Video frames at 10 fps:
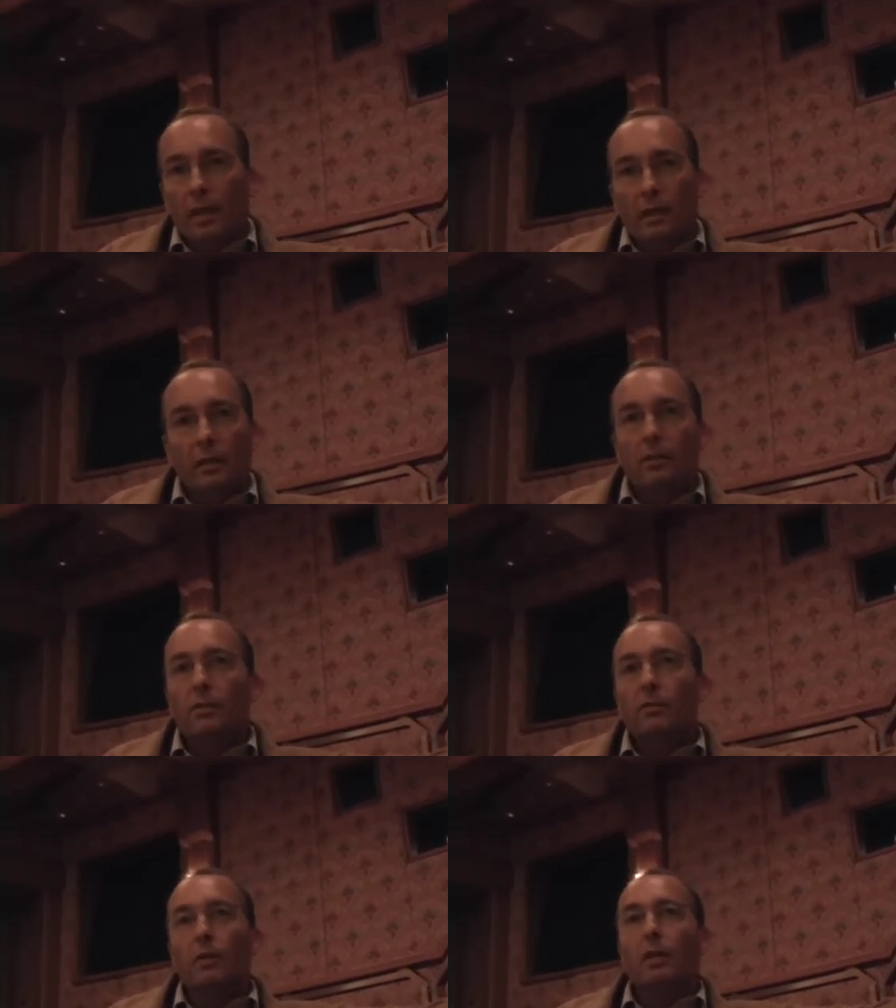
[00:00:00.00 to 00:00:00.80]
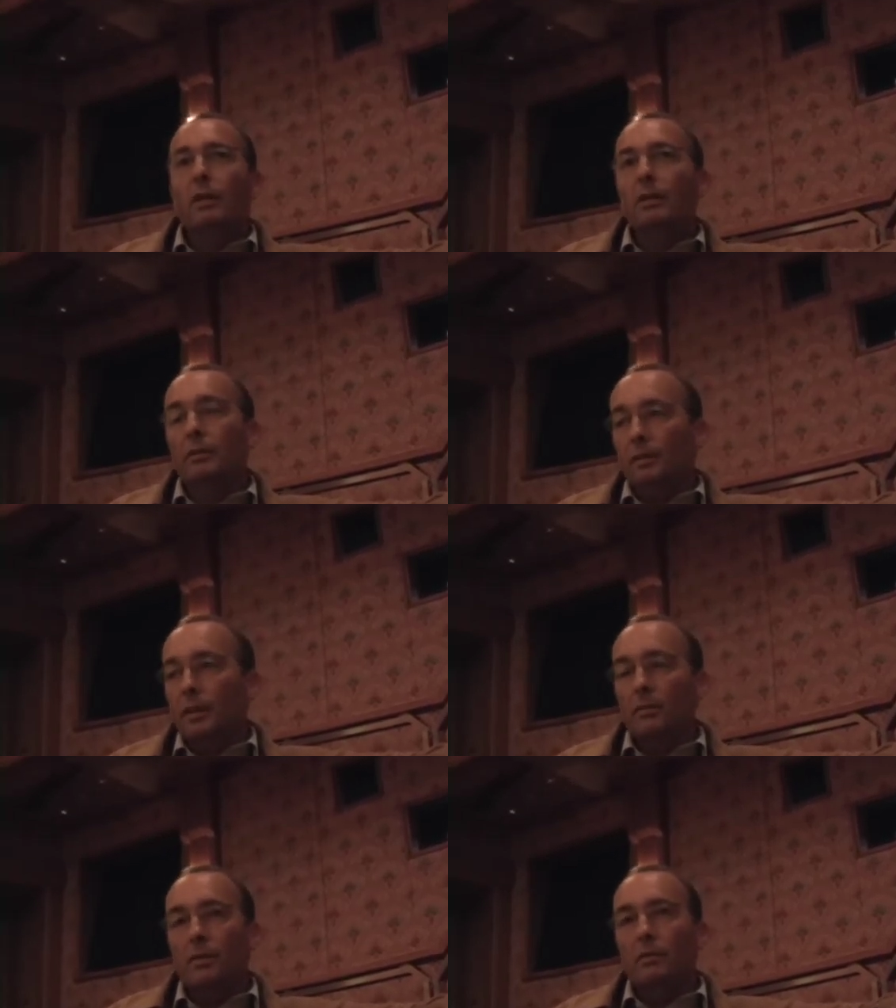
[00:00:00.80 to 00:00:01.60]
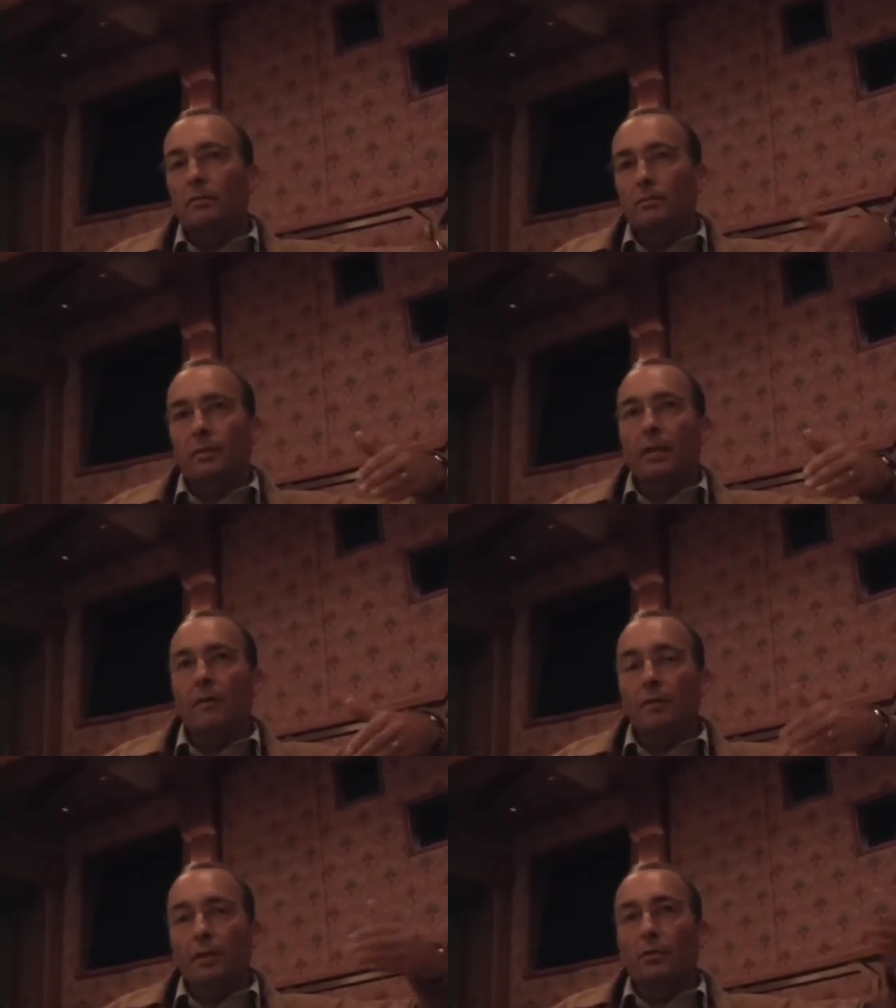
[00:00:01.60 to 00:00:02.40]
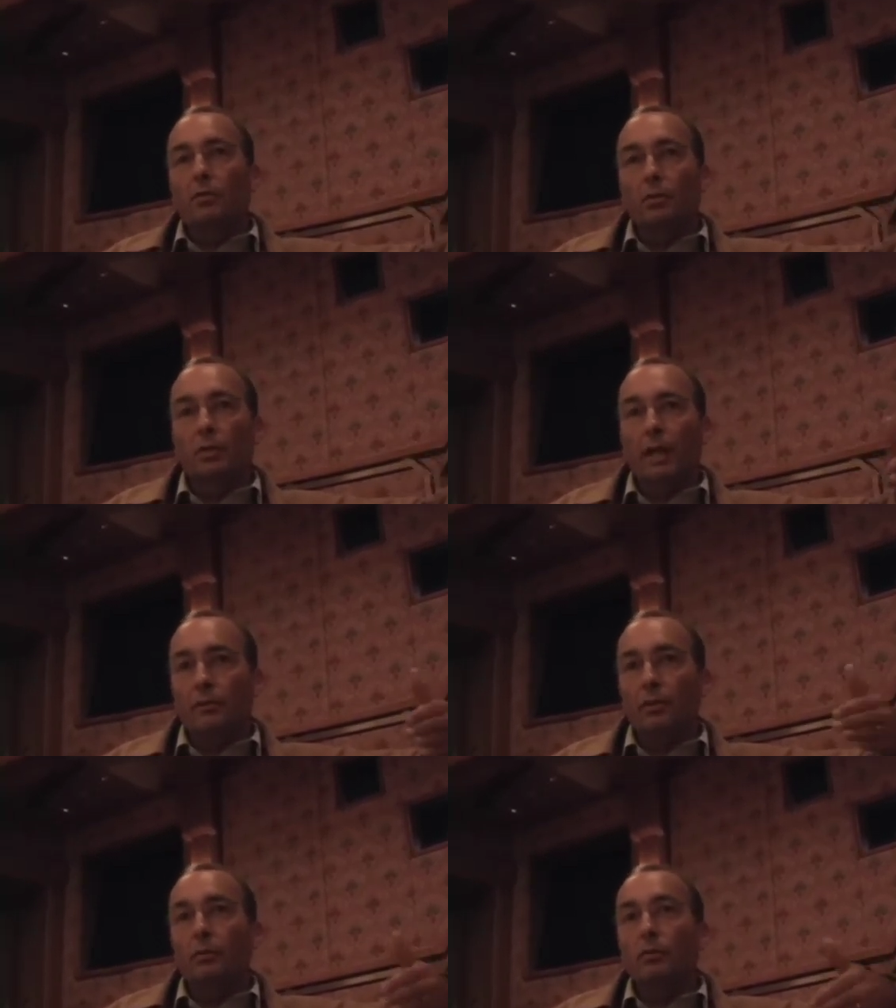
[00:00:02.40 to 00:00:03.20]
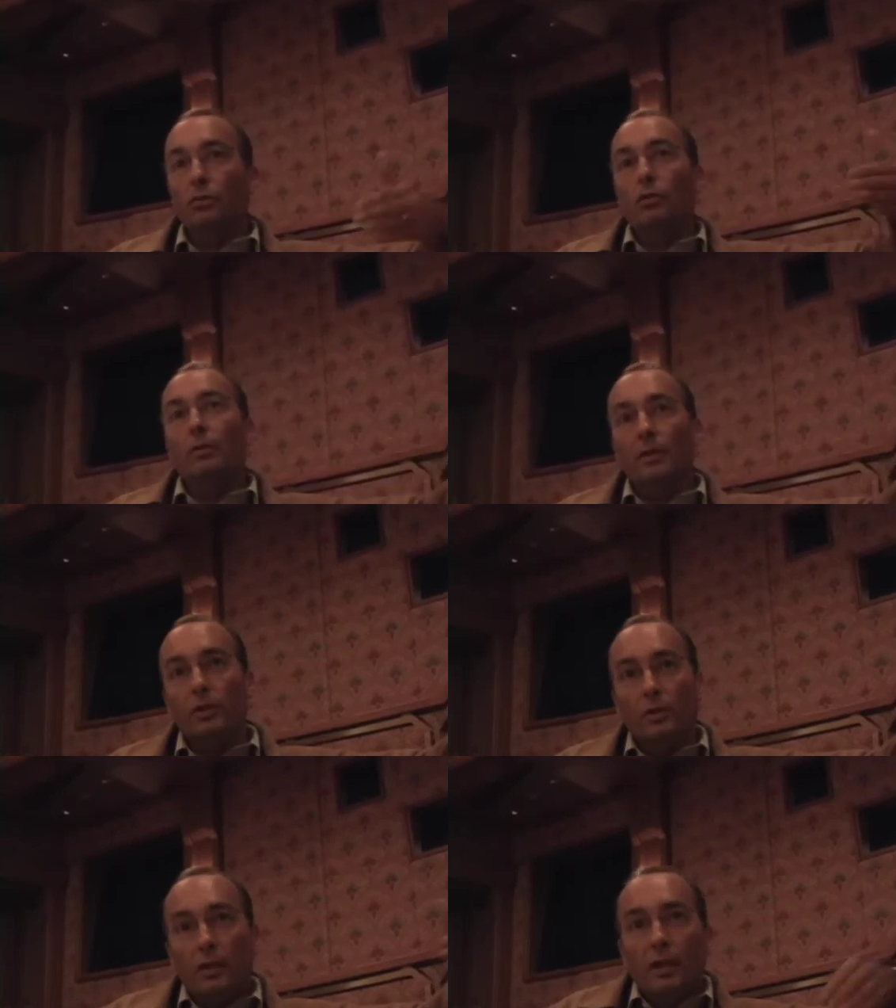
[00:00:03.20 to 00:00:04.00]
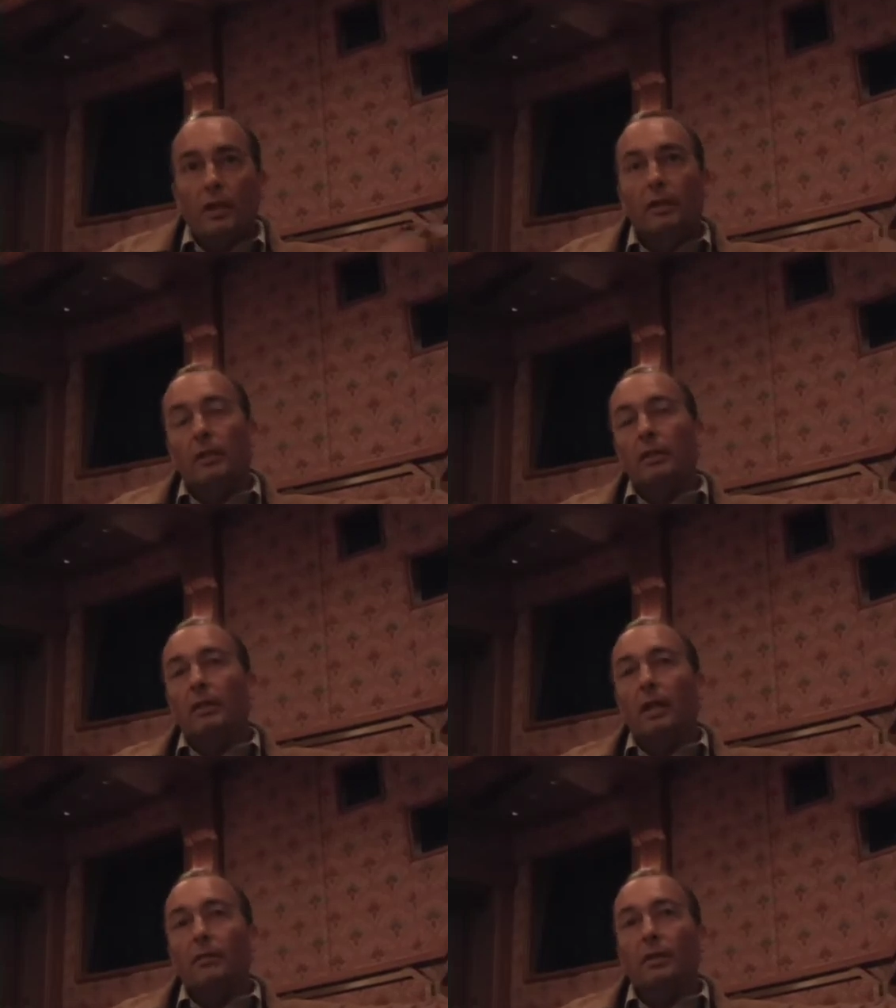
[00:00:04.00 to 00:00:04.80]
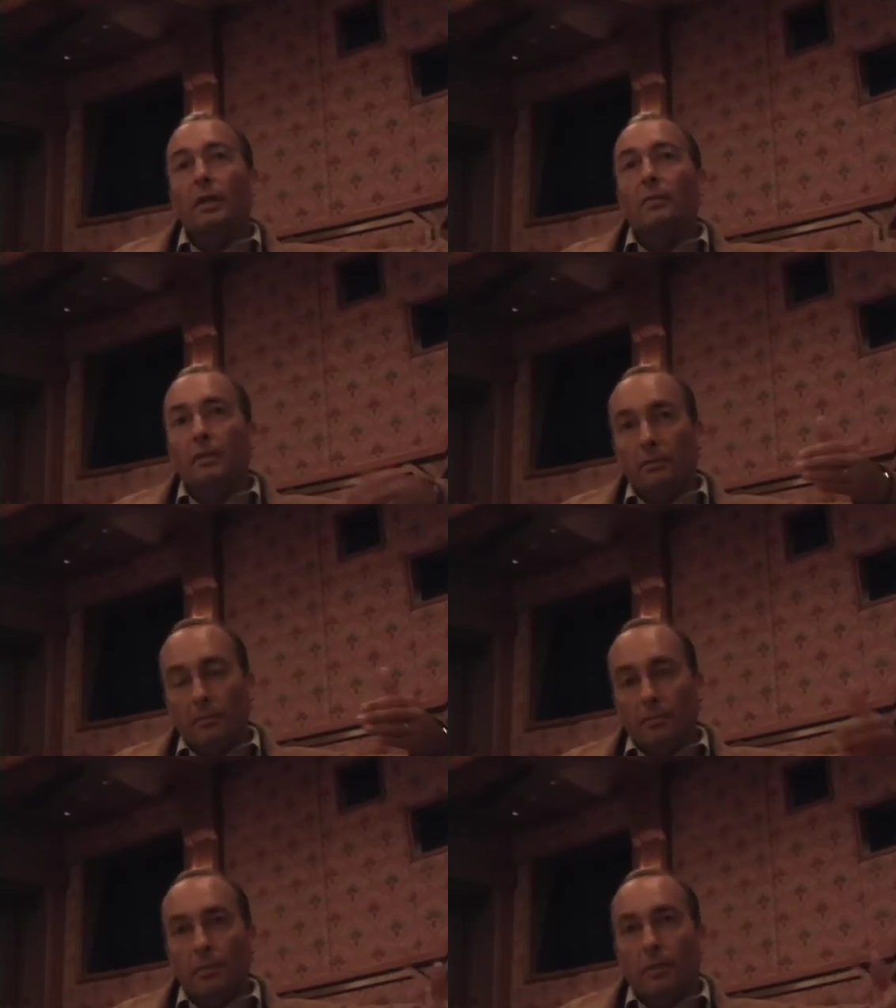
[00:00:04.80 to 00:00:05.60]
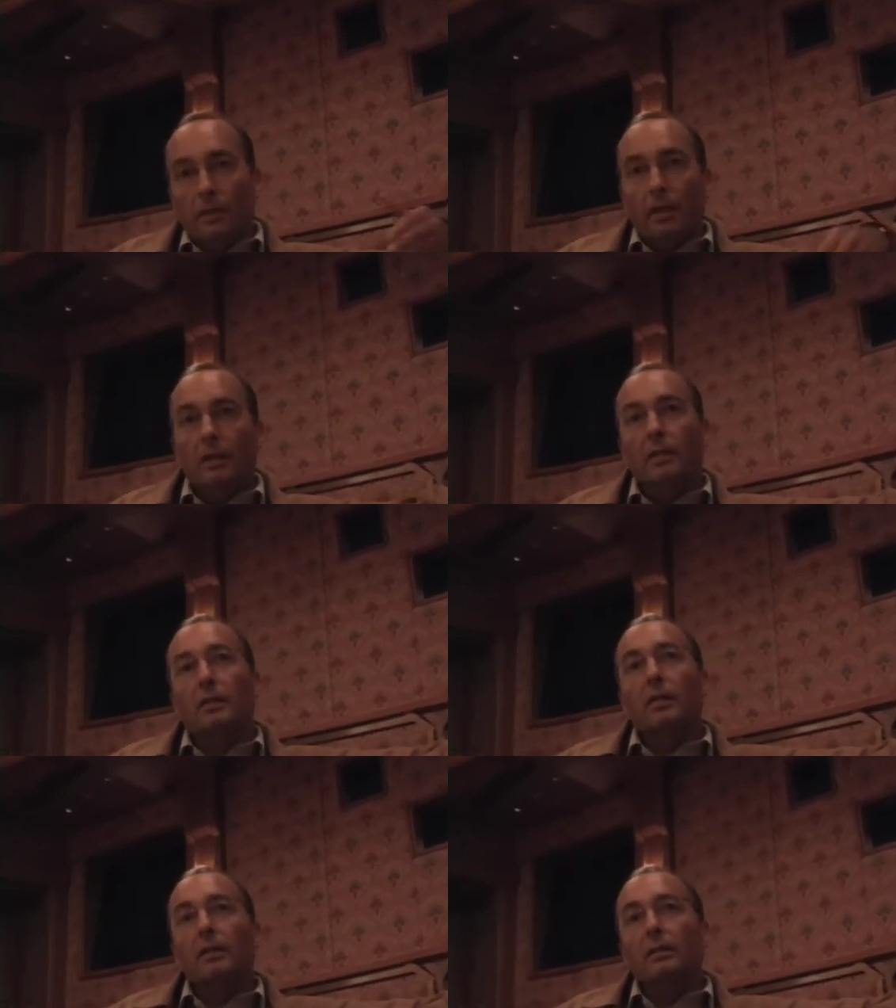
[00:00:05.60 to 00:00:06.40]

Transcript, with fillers: techniques mm -hmm. as well in terms of everything you do, you have to do it to two images, mm-hmm. and you have to keep it perfectly in sync.